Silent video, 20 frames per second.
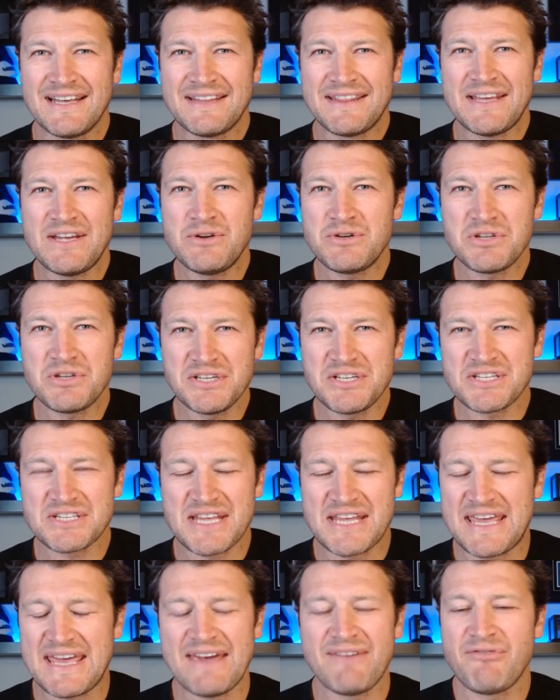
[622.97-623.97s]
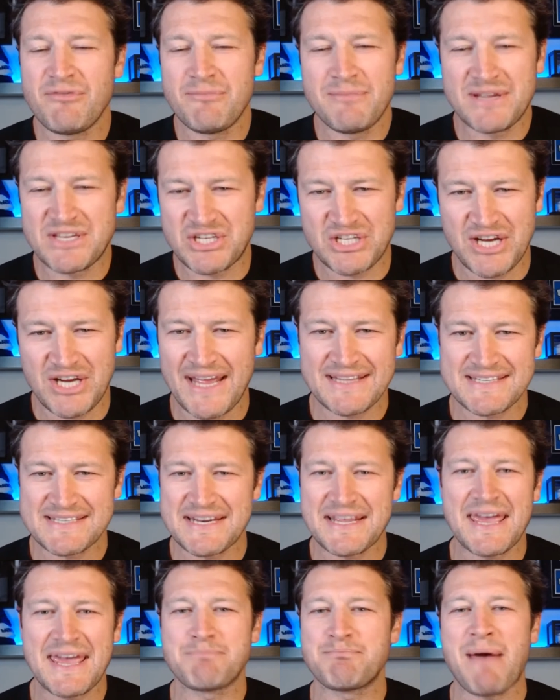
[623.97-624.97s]
usually just give him a chance to
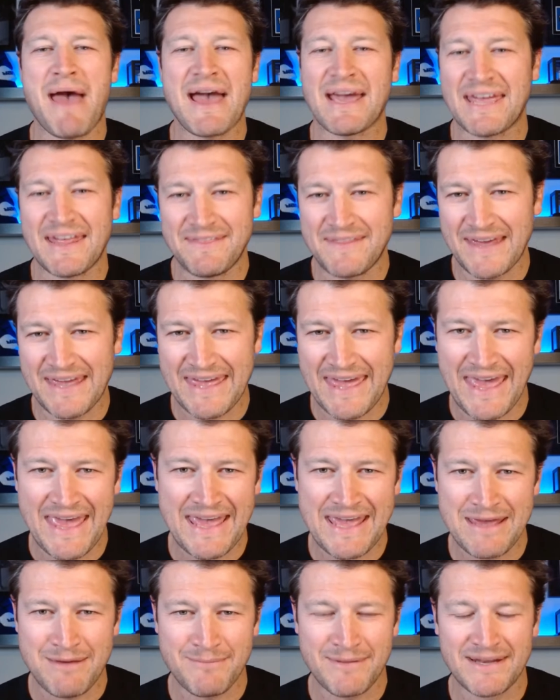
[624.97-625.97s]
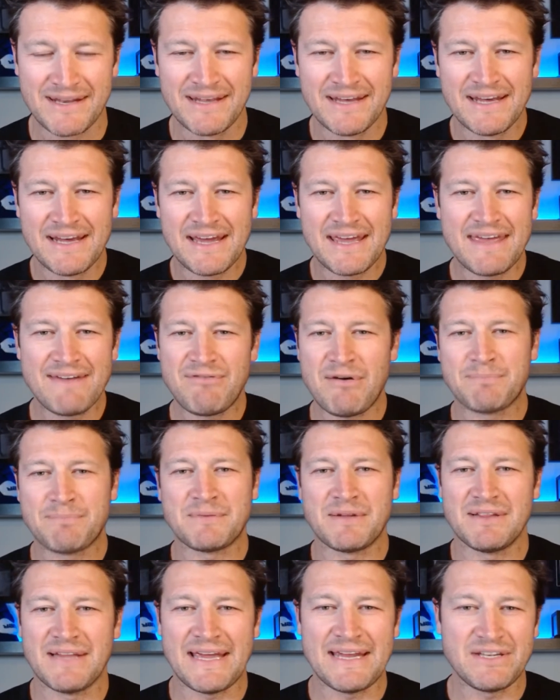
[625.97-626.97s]
get back in the game and give up the
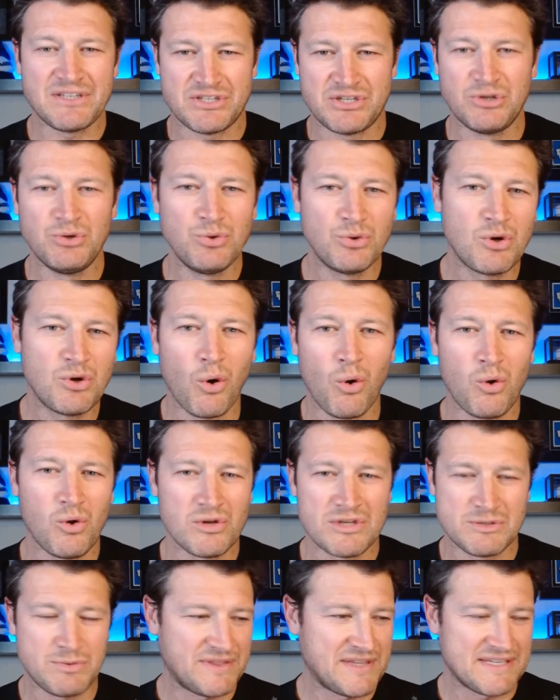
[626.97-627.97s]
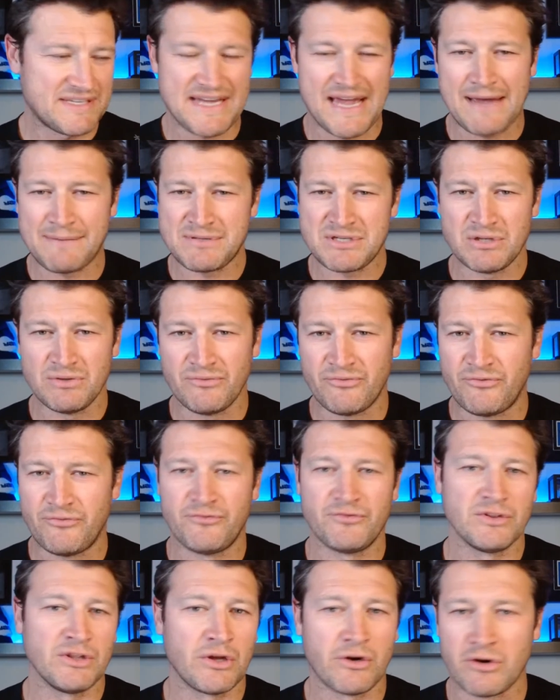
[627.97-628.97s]
late 2 goals with this absolute
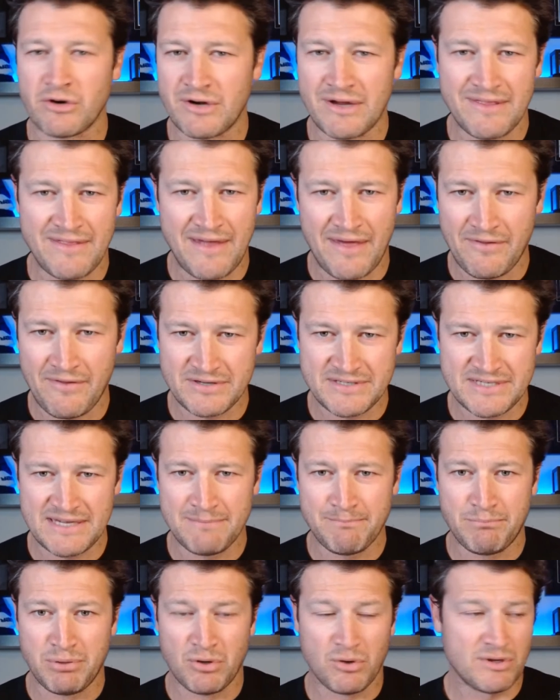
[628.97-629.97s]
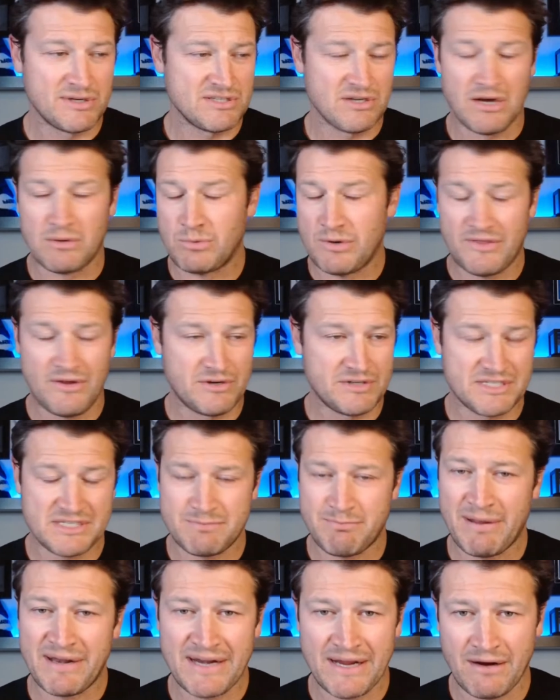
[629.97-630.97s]
flurry the other team pours on where they're
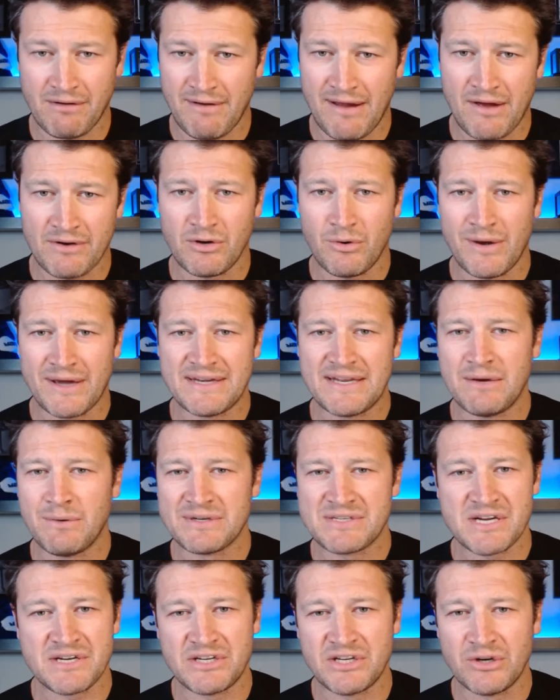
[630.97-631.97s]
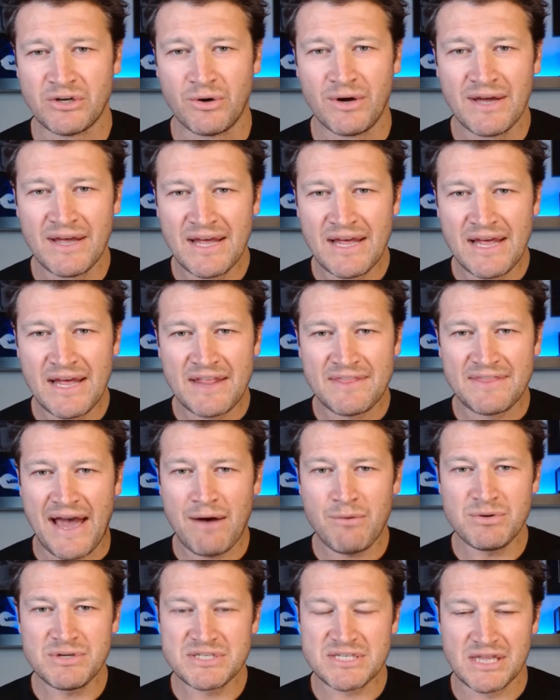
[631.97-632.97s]
spinning around, no idea what to do. That
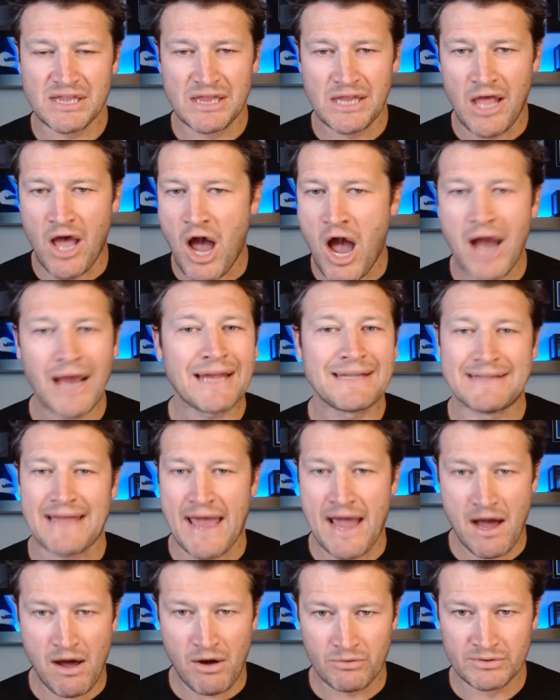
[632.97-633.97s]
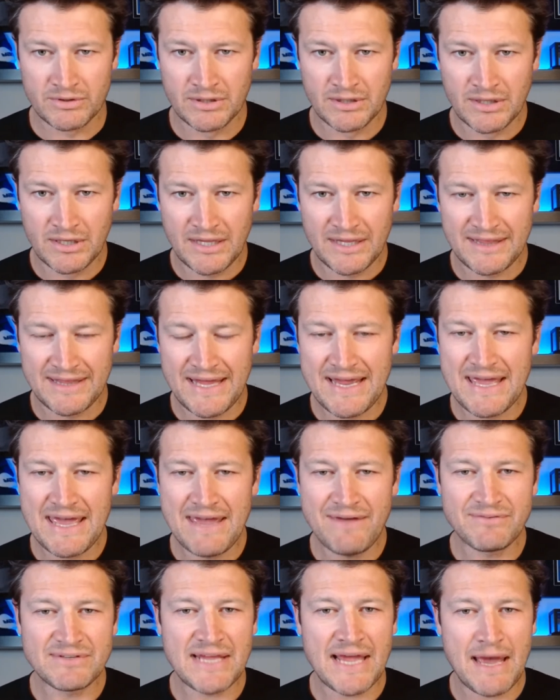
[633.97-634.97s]
was locked down. They
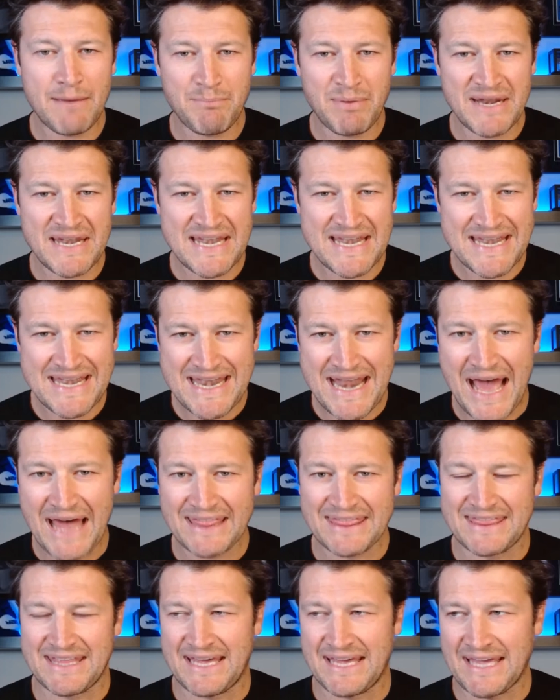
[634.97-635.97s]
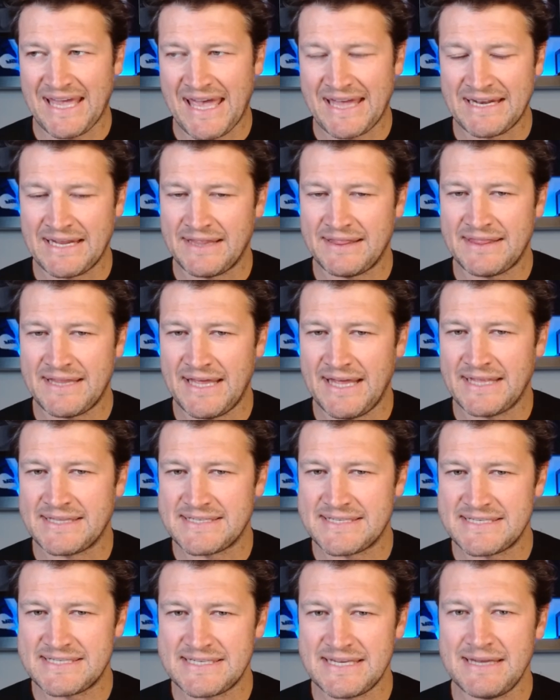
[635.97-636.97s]
gave Tampa nothing, and it
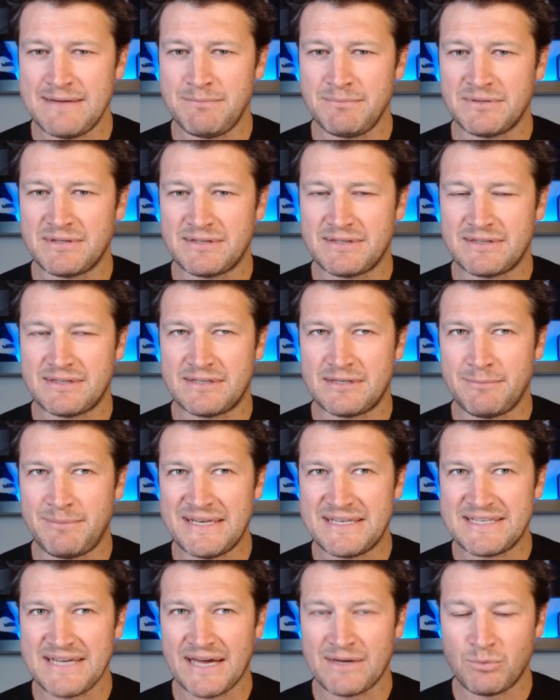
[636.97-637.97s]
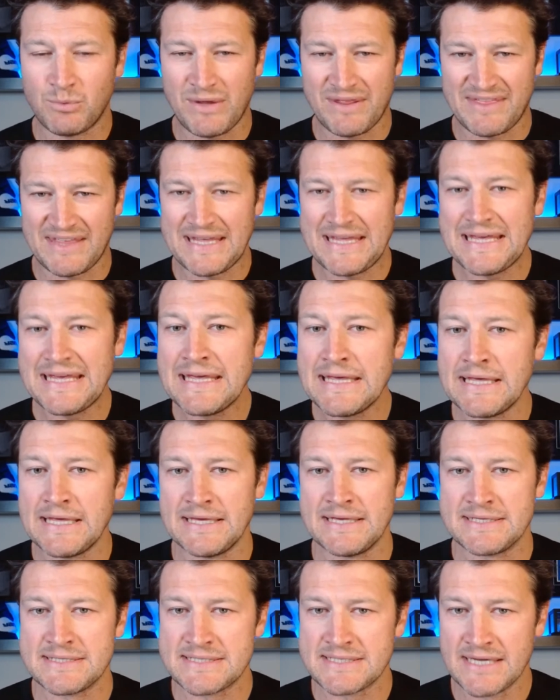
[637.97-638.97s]
seemed to be done with
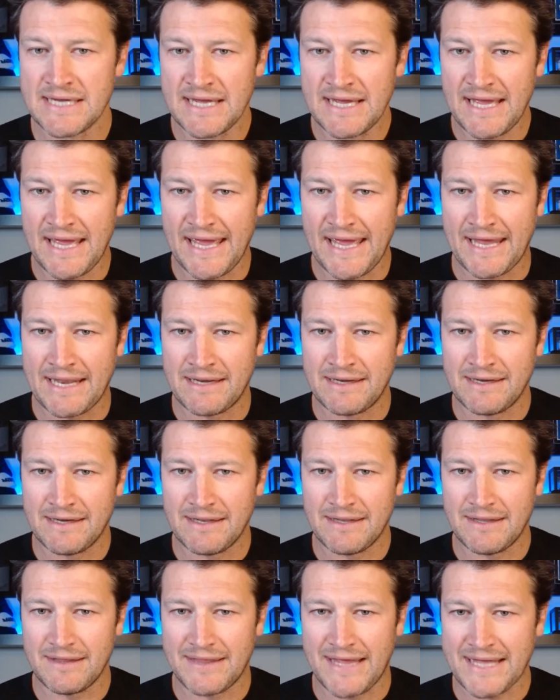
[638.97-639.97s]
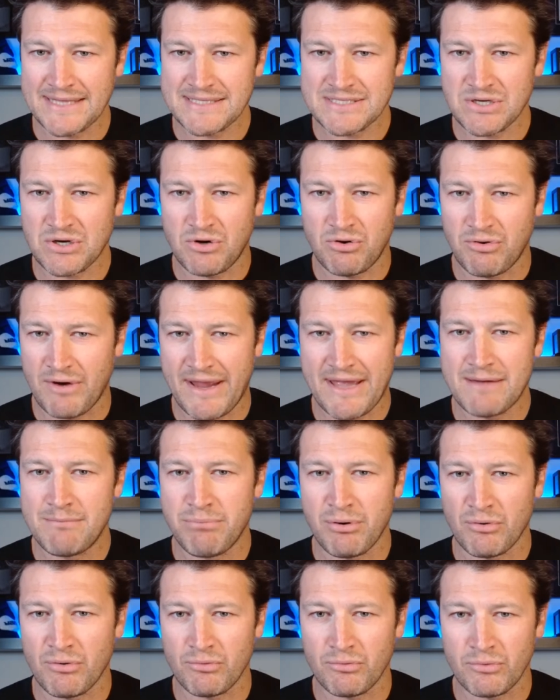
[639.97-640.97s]
ease, and that's Craig
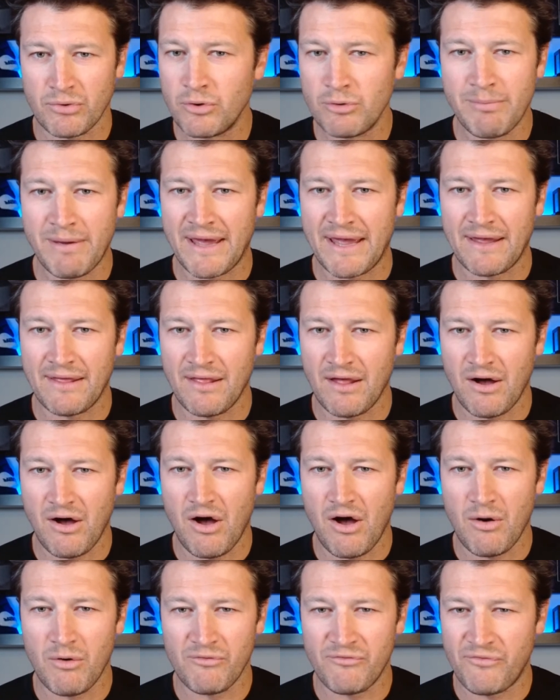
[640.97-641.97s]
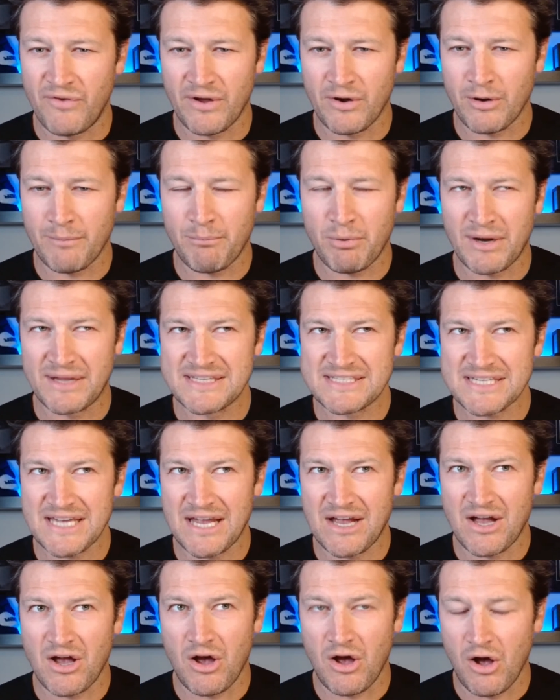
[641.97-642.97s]
Berube. Fingerprints
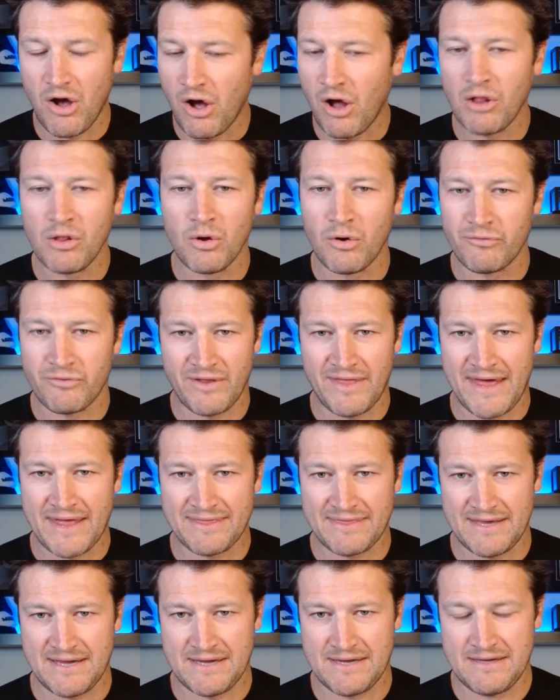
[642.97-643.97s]
all over that thing.